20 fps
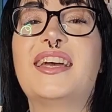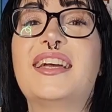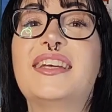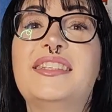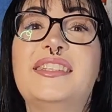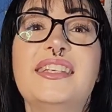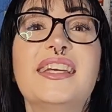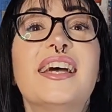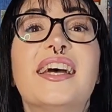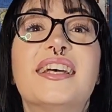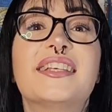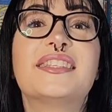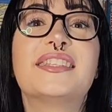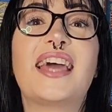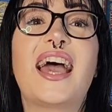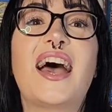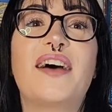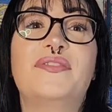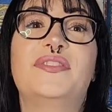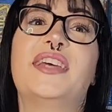idea is
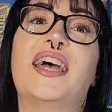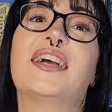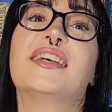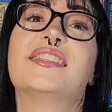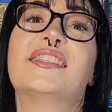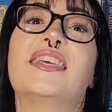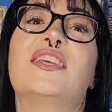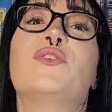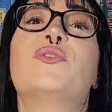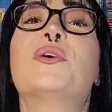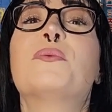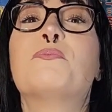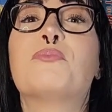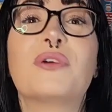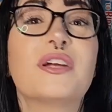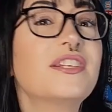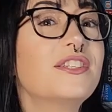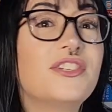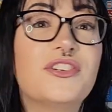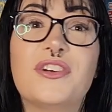to have decks that you can
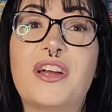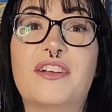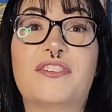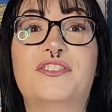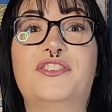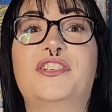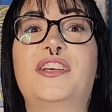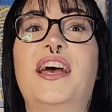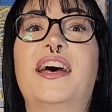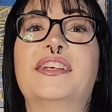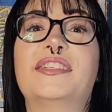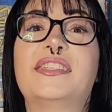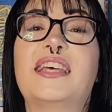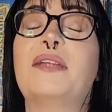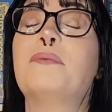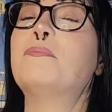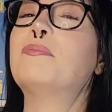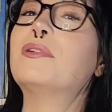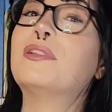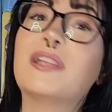bring to your LGS
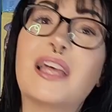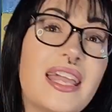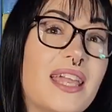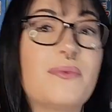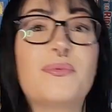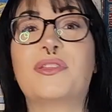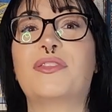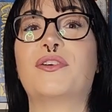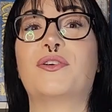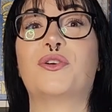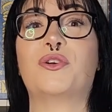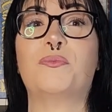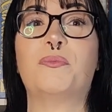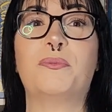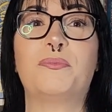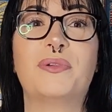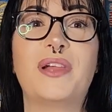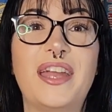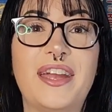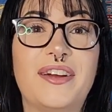and play with a group
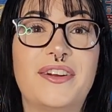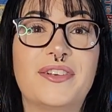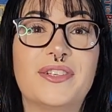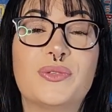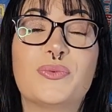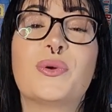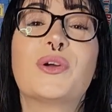of players,